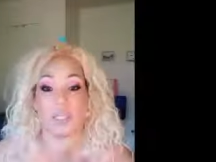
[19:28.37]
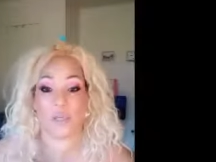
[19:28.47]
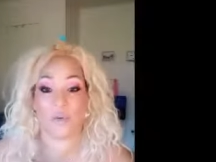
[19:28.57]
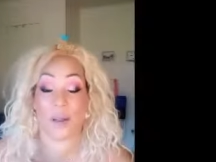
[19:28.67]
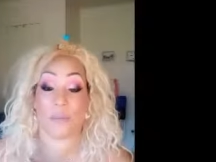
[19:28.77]

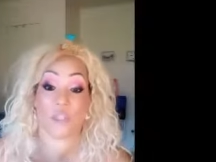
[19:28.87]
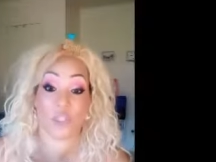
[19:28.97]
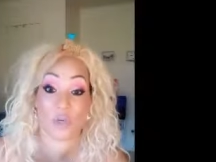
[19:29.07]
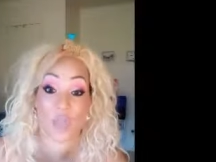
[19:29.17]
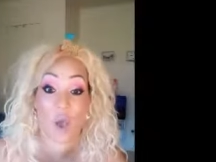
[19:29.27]
do, and I'm gonna
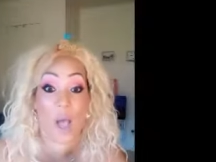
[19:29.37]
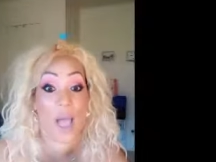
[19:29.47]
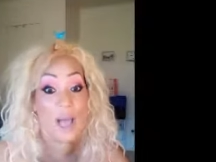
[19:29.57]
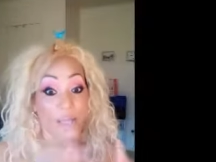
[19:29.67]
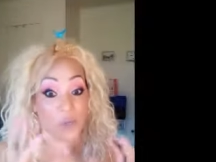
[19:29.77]
show y'all
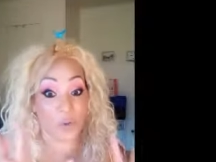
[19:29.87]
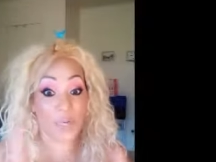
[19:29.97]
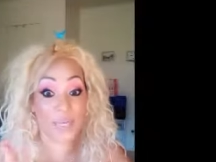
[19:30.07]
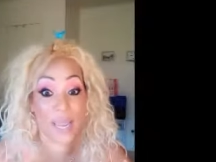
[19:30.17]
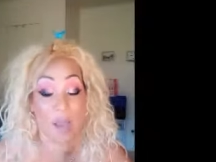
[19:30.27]
how I do
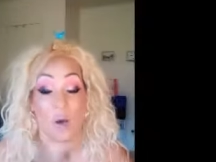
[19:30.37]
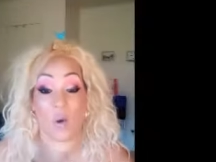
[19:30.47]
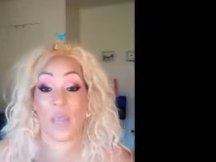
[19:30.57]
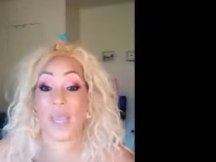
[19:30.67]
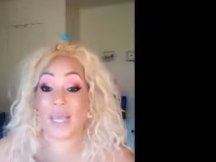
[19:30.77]
it
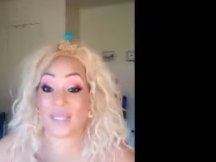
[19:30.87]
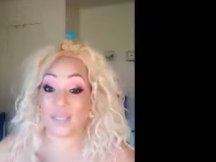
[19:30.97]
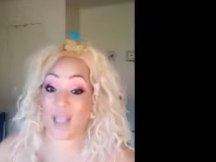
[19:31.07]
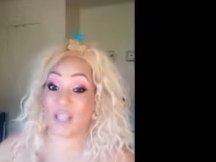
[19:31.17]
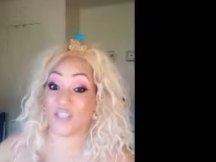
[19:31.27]
now. It's
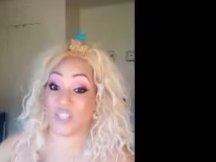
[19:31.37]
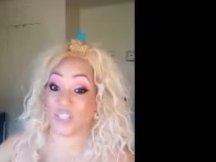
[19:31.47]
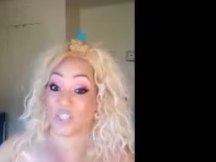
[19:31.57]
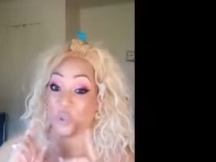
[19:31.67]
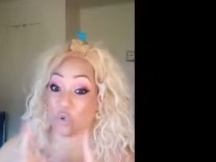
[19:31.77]
not
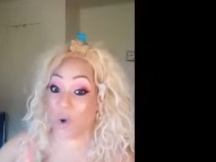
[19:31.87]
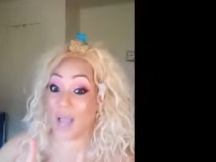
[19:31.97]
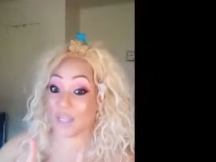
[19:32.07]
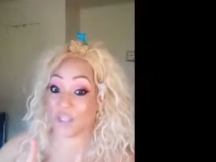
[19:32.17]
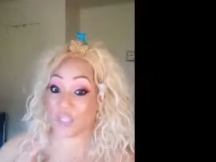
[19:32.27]
just a
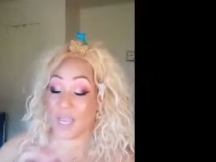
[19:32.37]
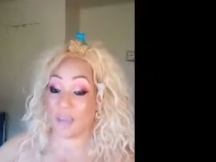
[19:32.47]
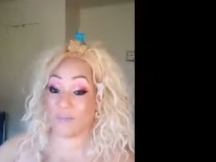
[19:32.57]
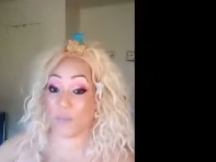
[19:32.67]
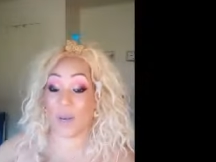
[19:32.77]
dry
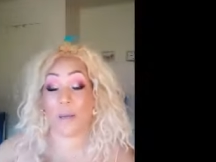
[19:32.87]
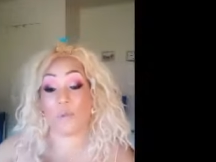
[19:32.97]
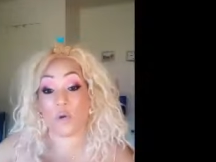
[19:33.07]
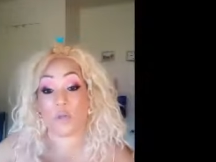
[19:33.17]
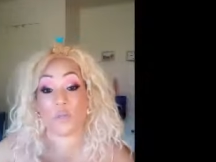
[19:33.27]
shave, but I'm
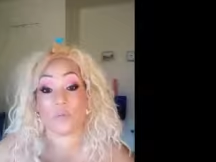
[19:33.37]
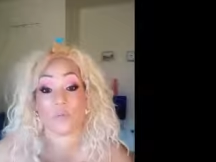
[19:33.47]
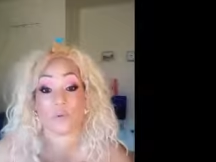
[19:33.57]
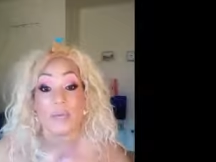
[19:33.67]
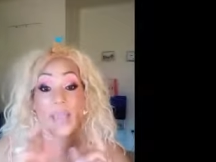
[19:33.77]
gonna
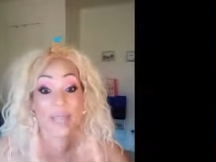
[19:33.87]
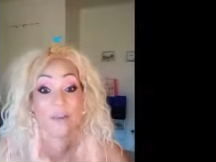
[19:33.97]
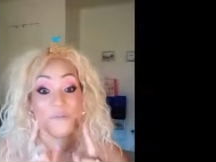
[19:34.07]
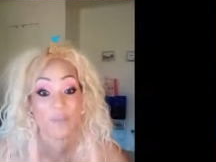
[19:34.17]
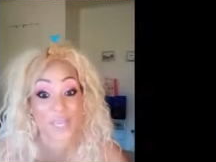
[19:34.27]
create
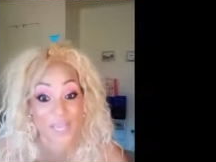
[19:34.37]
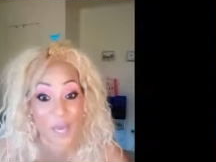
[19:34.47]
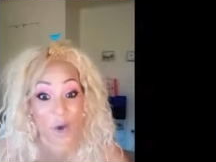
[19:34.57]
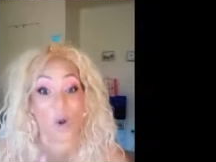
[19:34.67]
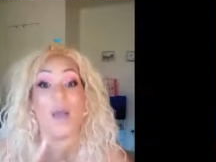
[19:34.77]
a
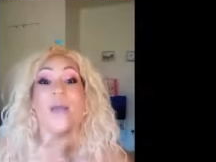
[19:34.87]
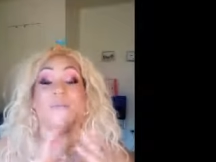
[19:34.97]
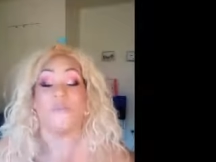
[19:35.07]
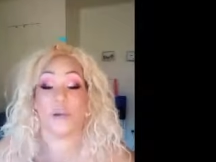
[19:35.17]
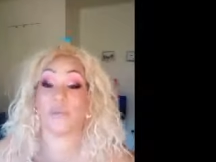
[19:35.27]
video
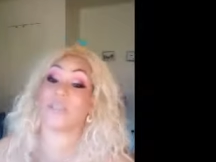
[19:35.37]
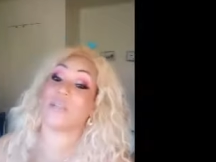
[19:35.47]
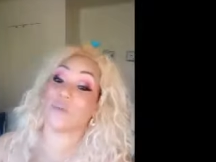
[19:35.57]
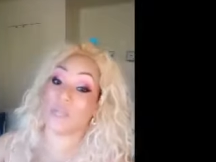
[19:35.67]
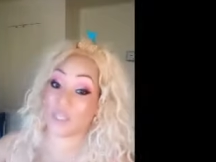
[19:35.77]
very
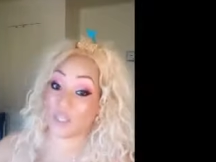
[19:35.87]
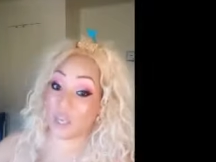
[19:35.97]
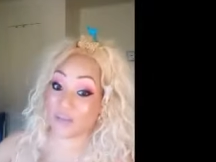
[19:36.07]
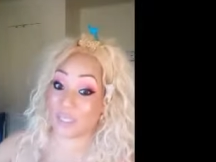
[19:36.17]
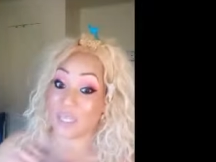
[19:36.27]
soon, let
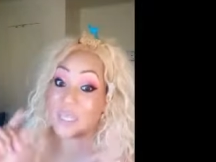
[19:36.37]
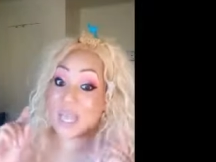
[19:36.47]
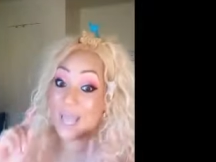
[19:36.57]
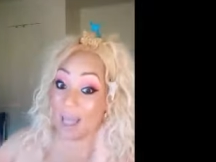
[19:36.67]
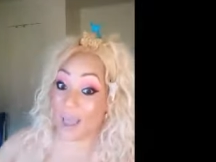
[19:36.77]
y'all
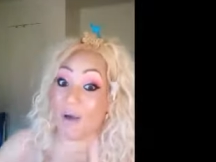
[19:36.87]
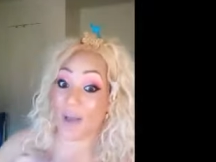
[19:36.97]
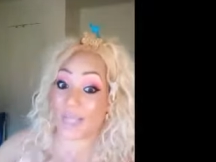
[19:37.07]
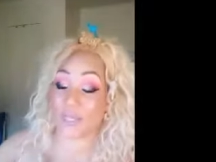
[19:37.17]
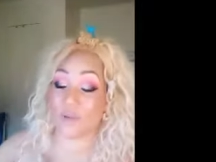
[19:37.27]
see how
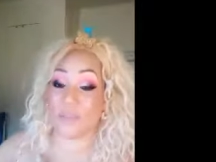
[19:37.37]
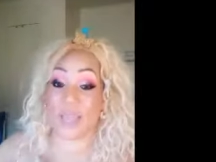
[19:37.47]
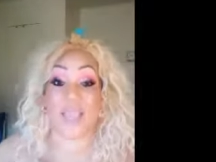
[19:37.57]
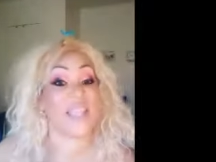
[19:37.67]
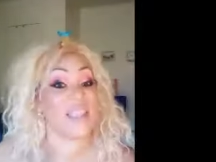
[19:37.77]
I do
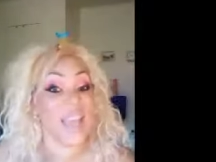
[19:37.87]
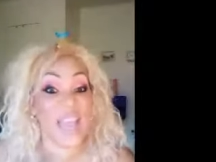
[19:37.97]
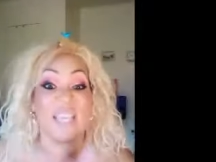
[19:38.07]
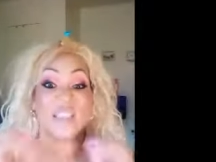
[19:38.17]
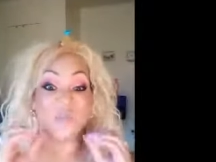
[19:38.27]
that. And
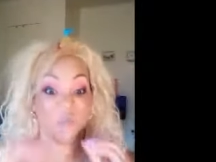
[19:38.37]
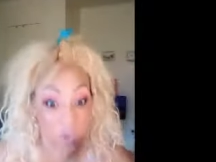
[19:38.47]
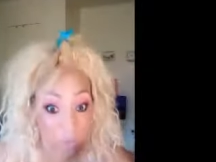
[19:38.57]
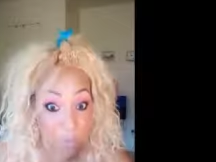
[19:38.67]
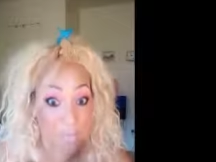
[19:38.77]
that is
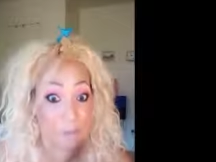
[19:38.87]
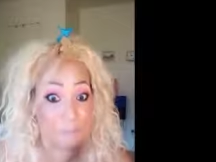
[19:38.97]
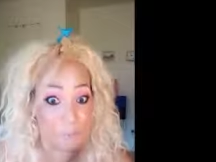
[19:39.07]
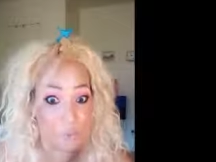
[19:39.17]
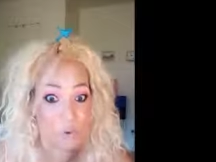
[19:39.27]
very
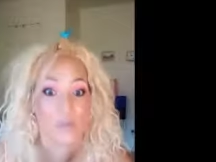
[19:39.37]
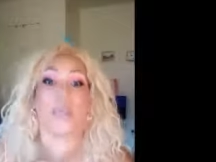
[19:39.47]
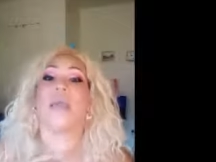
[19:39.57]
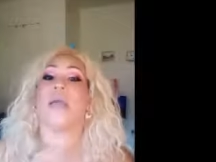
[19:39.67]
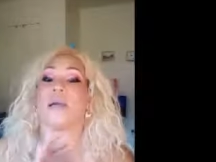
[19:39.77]

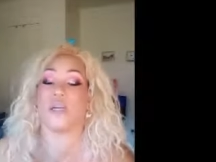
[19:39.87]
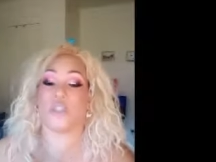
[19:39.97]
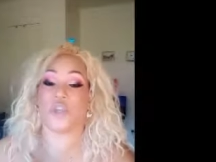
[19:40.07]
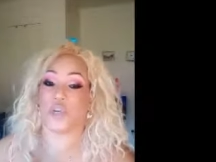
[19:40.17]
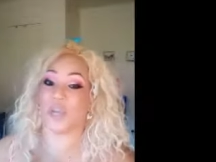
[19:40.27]
important
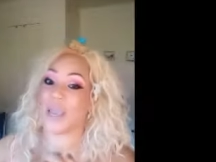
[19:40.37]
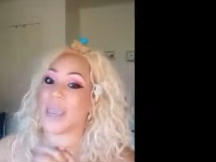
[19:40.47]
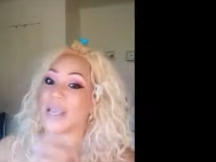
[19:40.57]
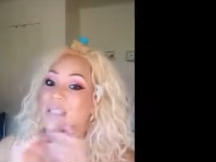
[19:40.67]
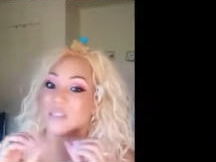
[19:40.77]
because you're
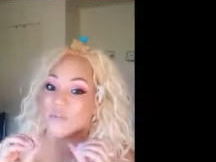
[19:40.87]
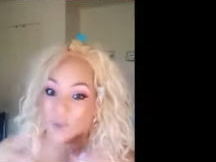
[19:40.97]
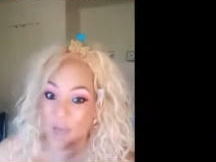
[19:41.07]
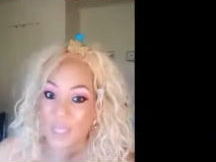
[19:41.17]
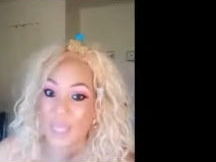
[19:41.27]

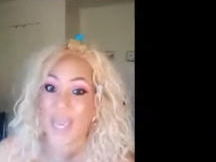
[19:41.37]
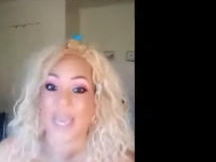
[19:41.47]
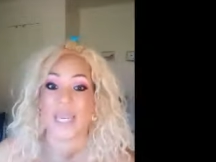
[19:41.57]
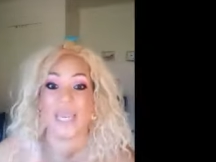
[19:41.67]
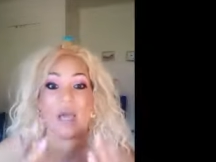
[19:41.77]

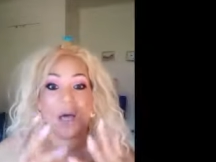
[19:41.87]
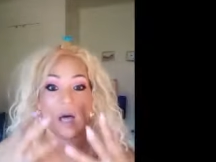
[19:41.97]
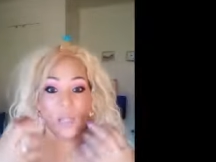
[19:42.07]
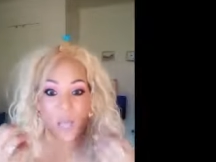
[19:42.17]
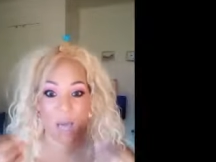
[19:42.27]
exfoliating
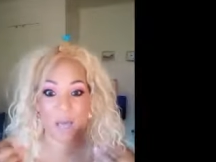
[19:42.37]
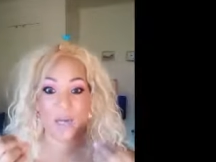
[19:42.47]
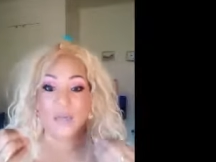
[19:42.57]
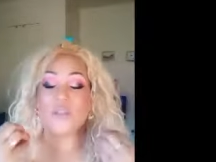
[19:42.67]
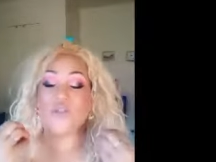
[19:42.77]
a lot
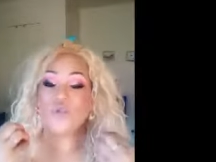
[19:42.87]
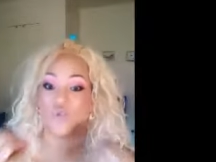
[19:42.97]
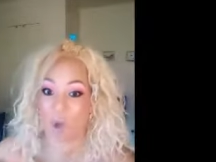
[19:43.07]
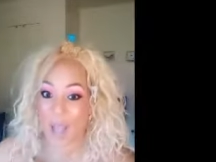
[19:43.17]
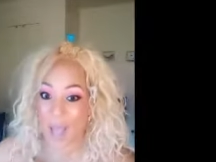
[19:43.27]
of
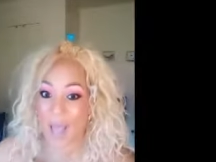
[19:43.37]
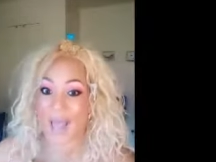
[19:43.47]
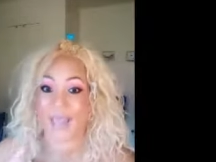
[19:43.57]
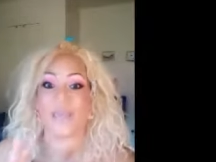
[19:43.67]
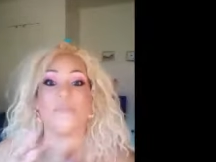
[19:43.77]

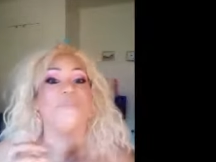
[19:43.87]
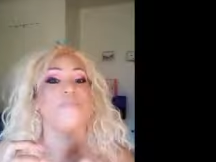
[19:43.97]
dry,